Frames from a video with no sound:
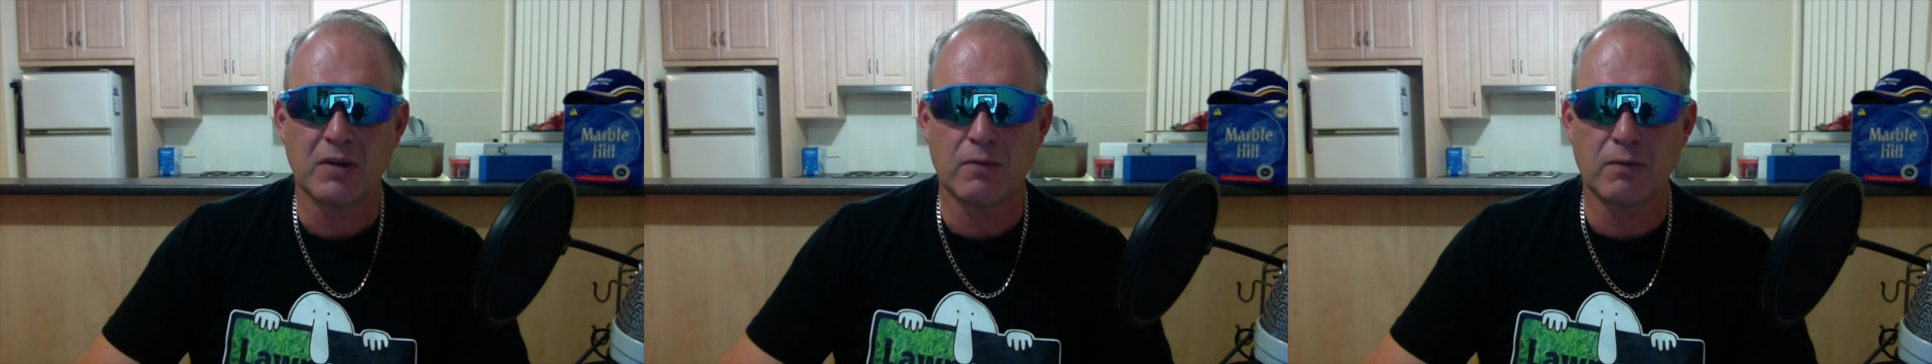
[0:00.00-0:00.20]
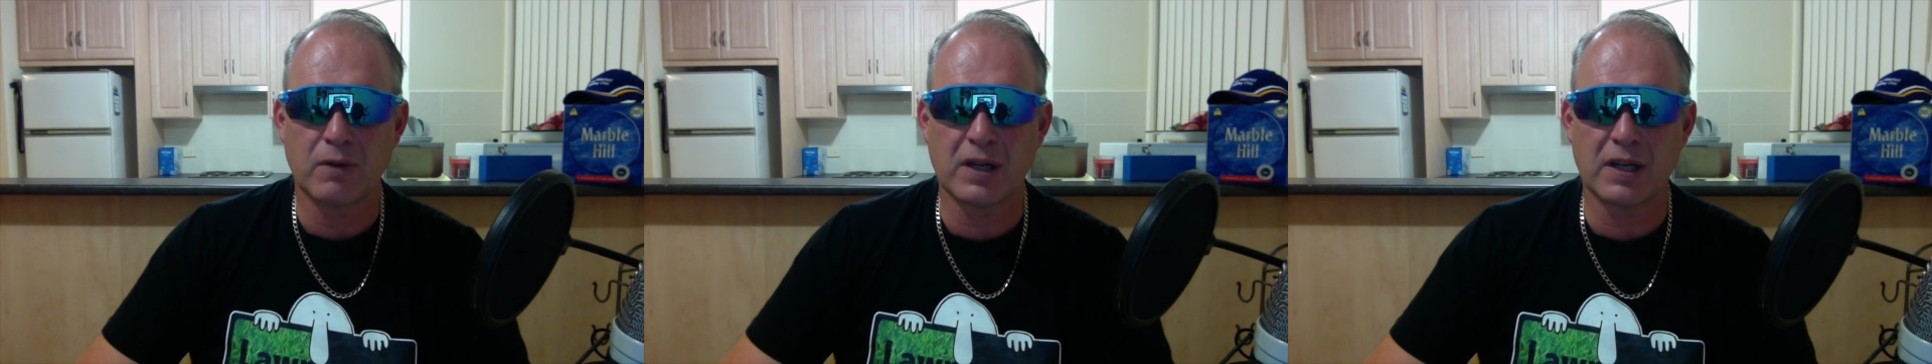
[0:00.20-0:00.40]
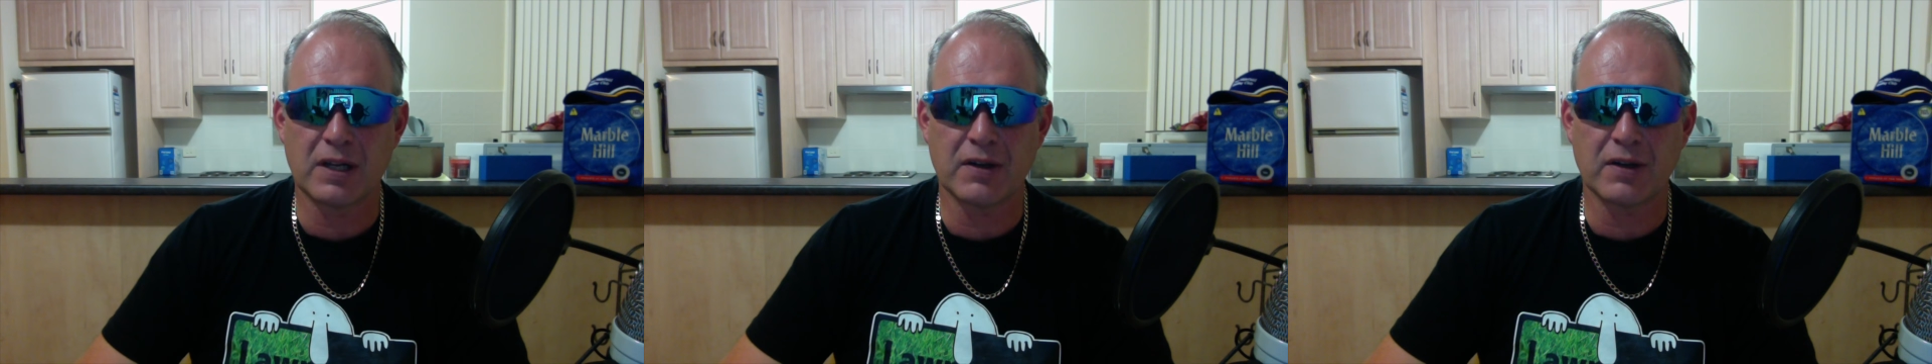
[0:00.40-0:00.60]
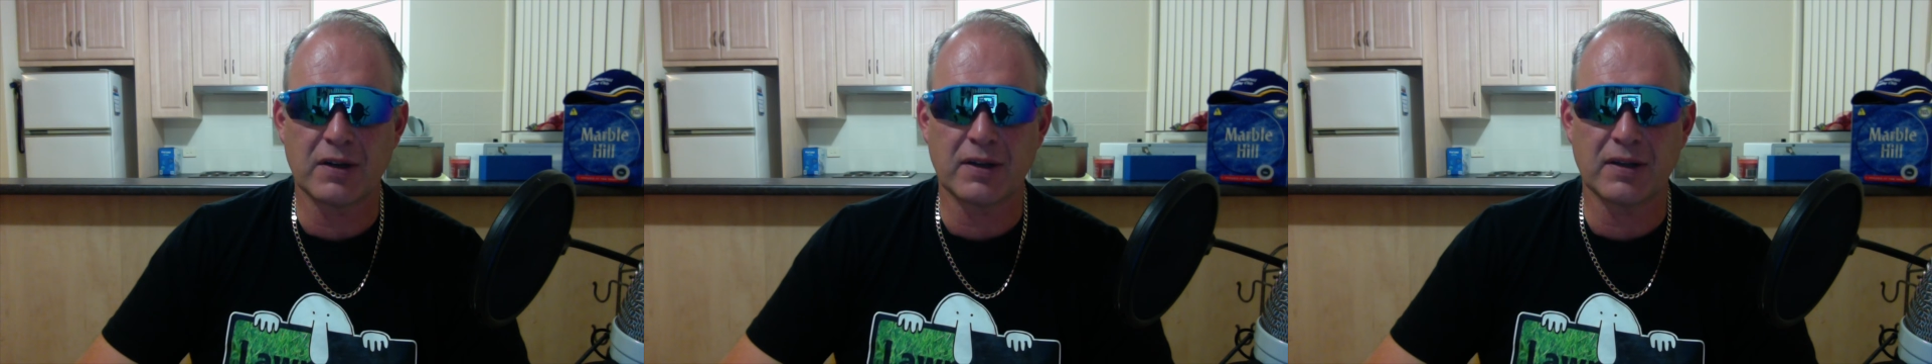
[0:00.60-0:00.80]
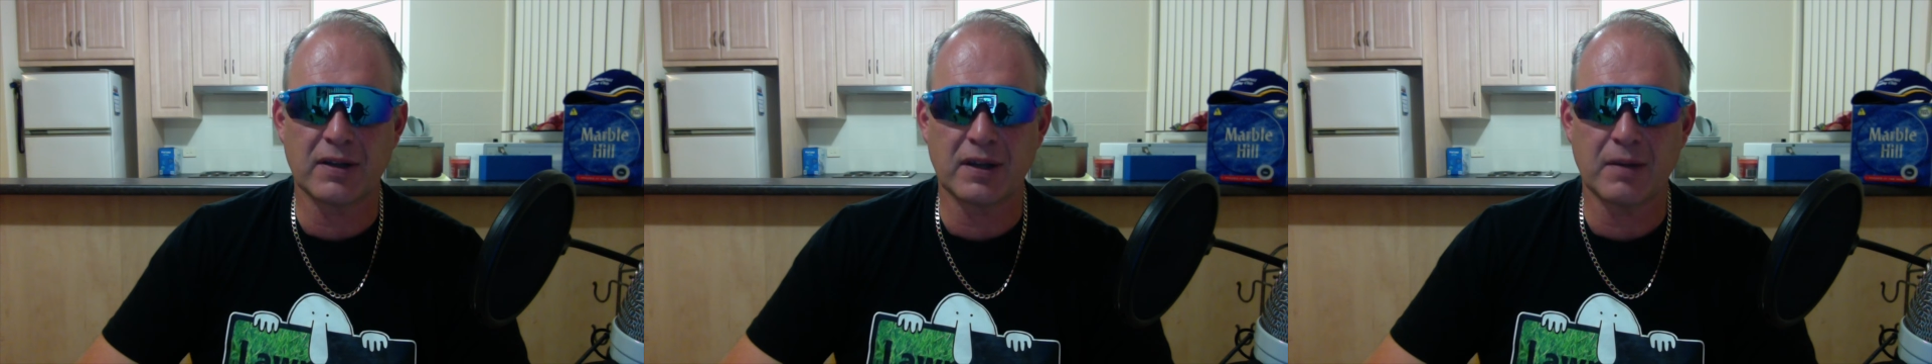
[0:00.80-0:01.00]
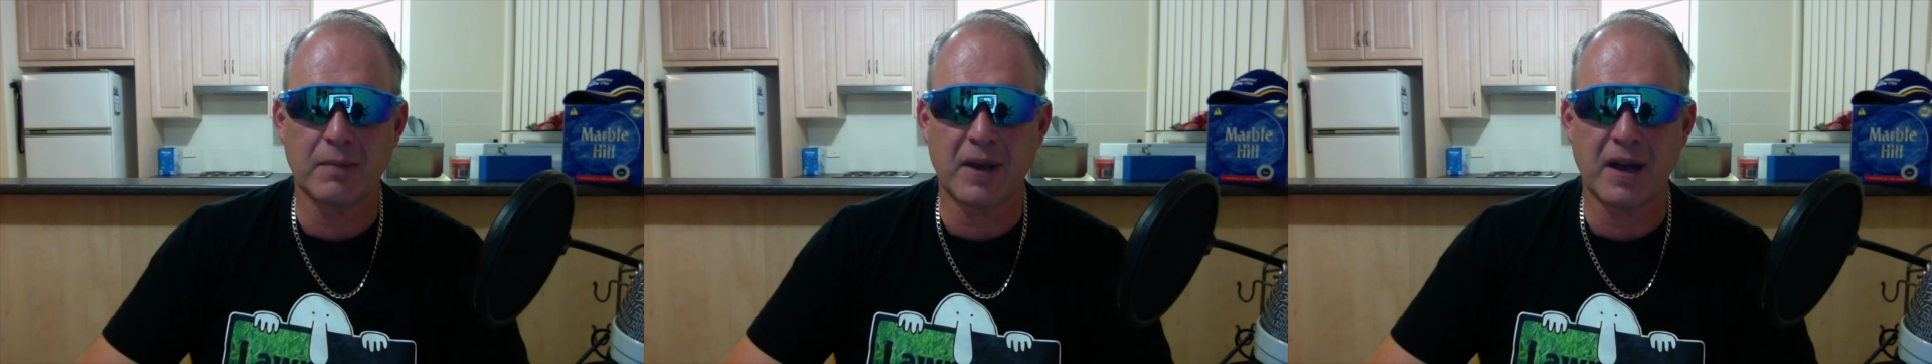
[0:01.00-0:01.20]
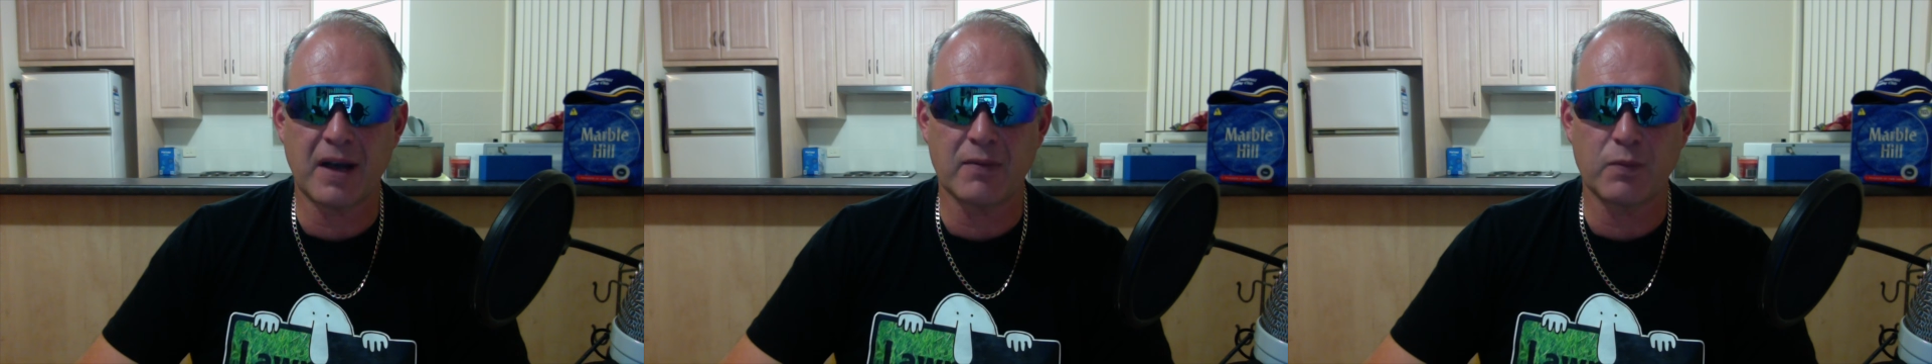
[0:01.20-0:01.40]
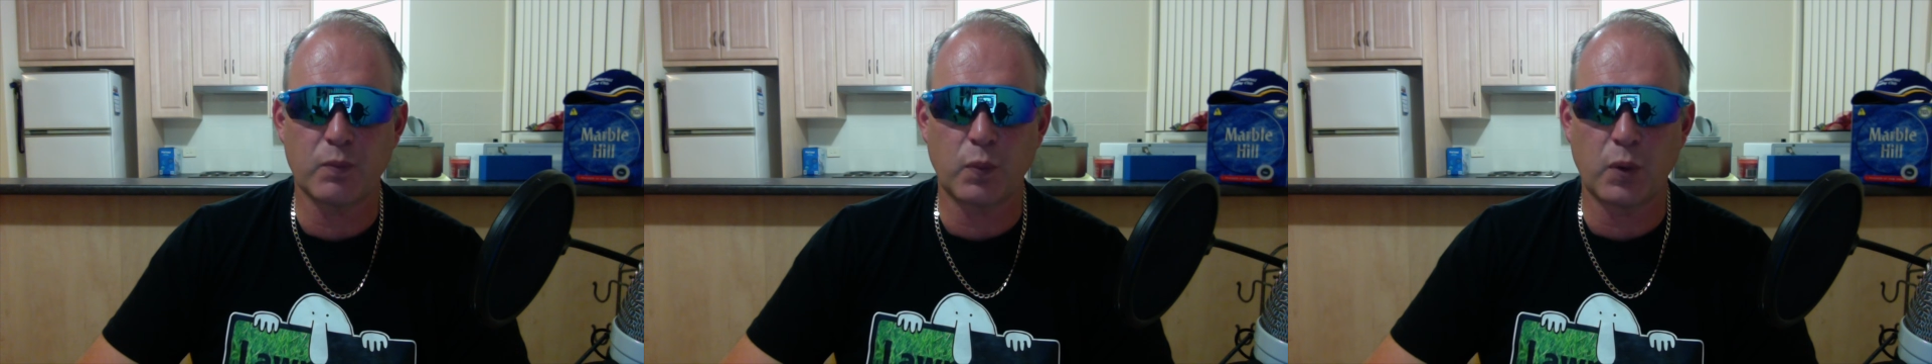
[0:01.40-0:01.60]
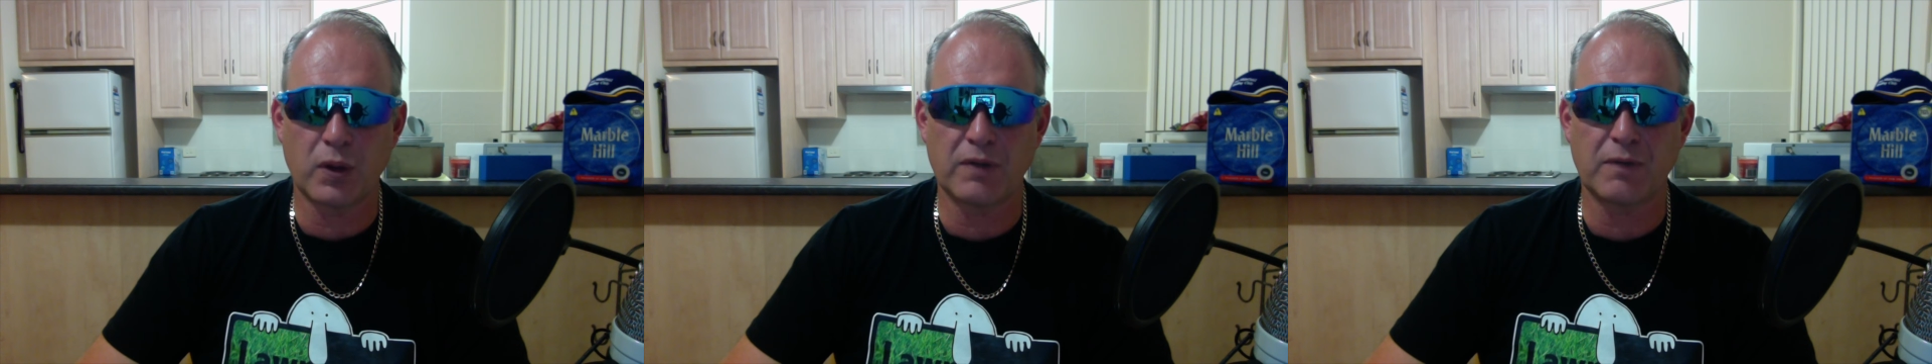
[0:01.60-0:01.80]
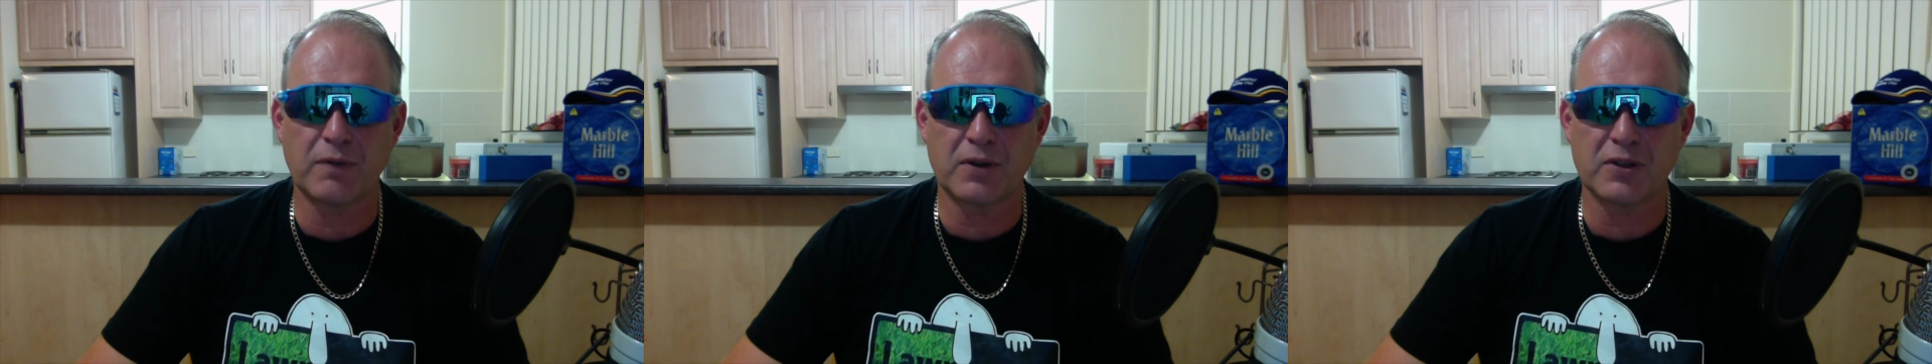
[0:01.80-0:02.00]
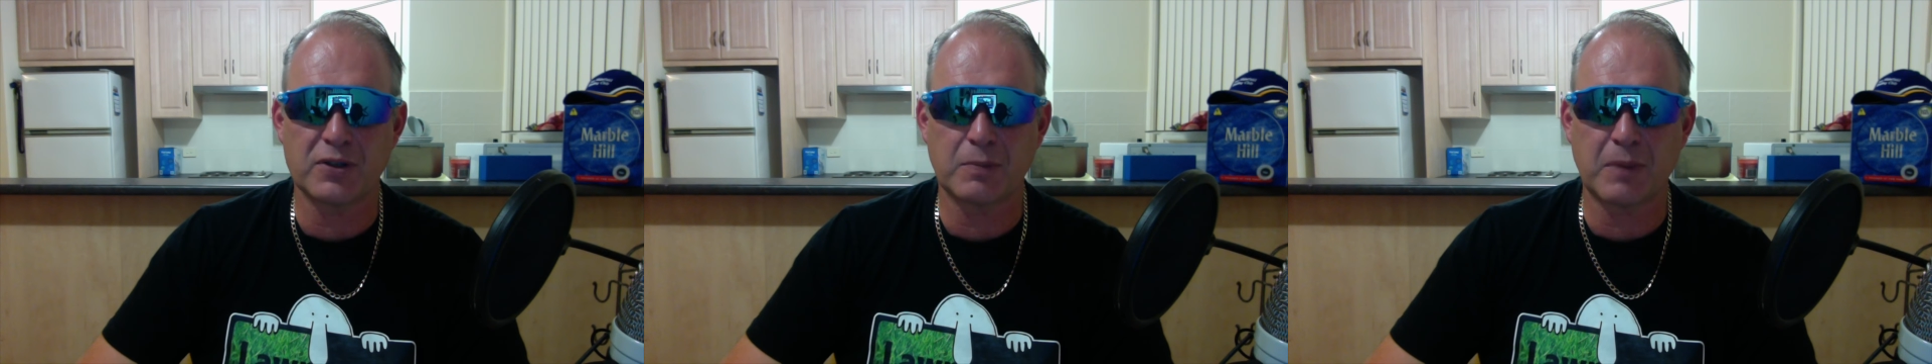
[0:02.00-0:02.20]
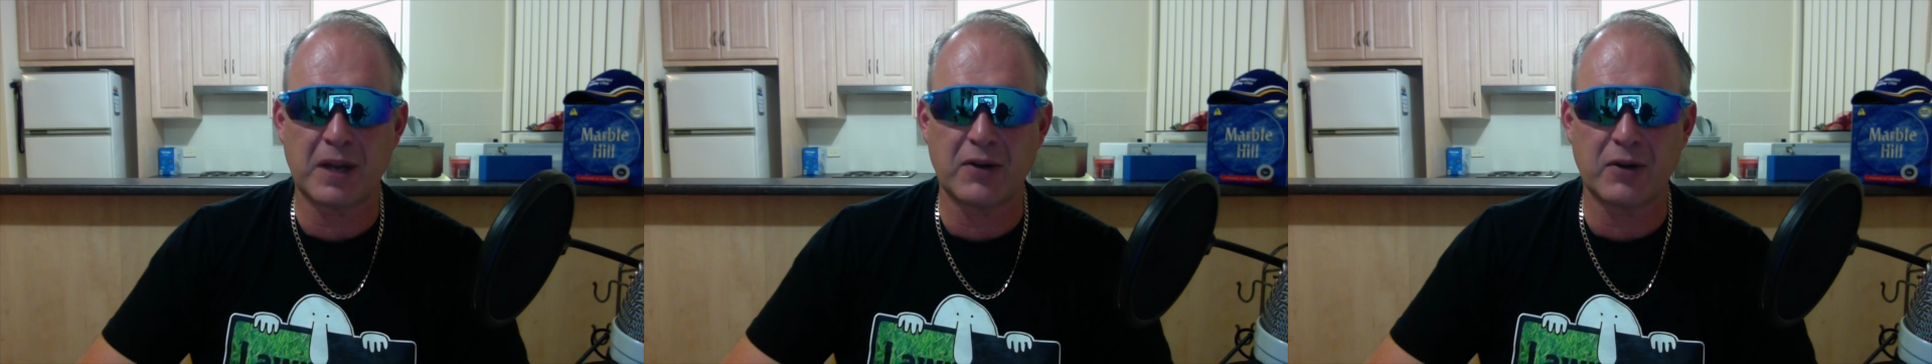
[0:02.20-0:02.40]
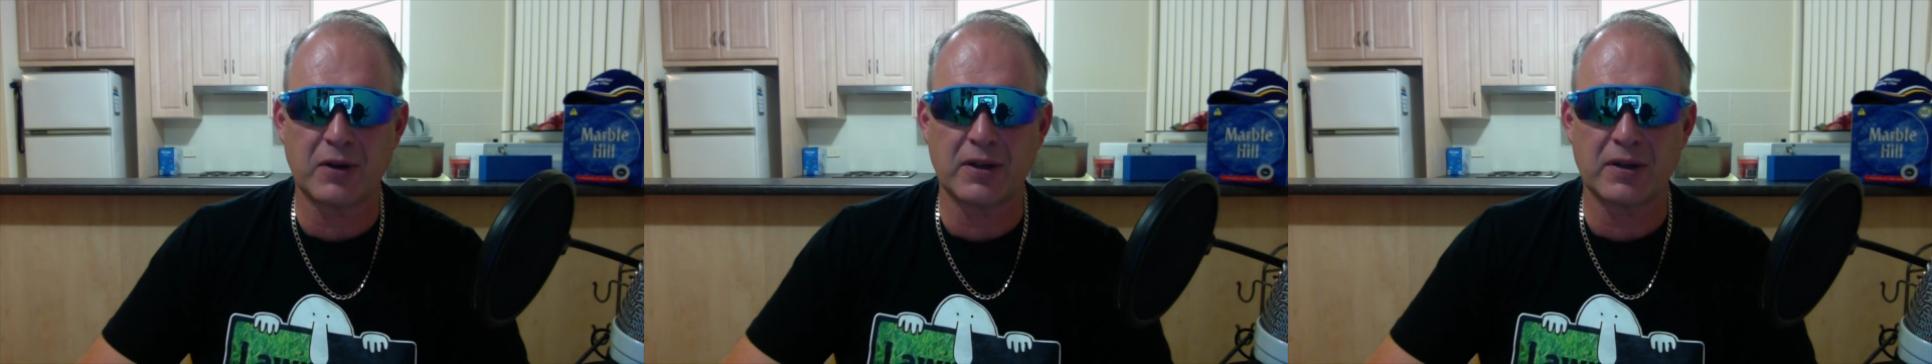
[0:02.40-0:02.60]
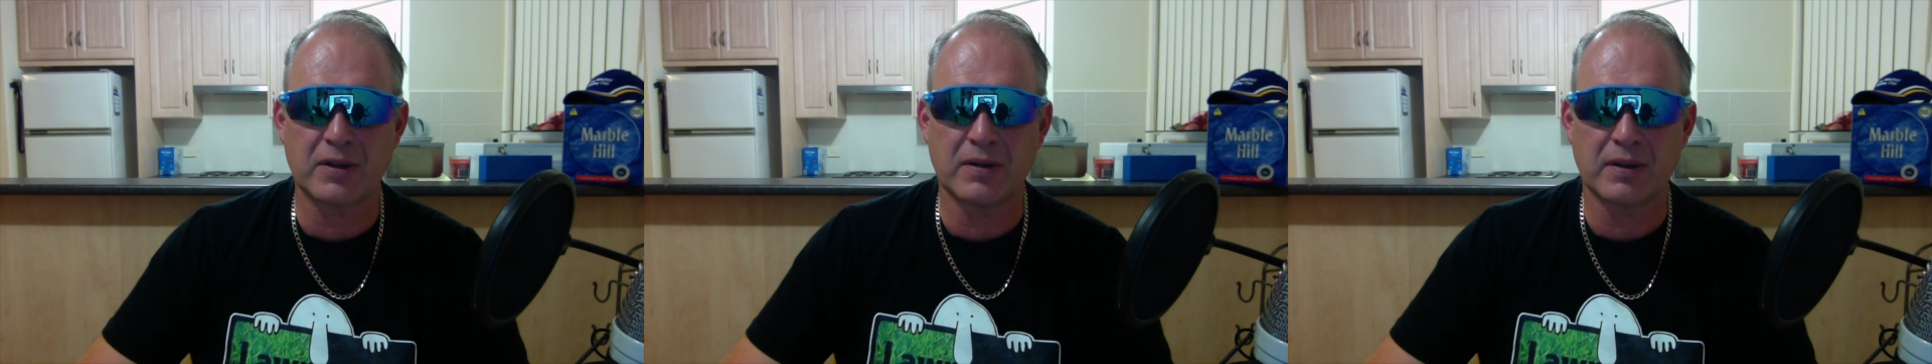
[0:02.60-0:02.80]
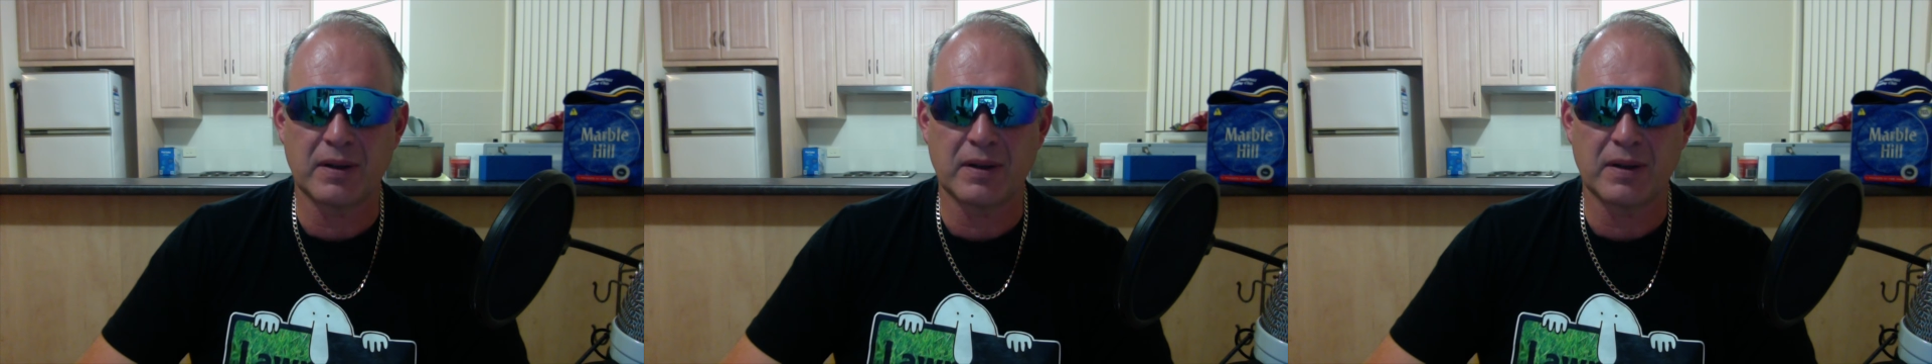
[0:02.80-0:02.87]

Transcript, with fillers: really got to think about what you've got to spend on it.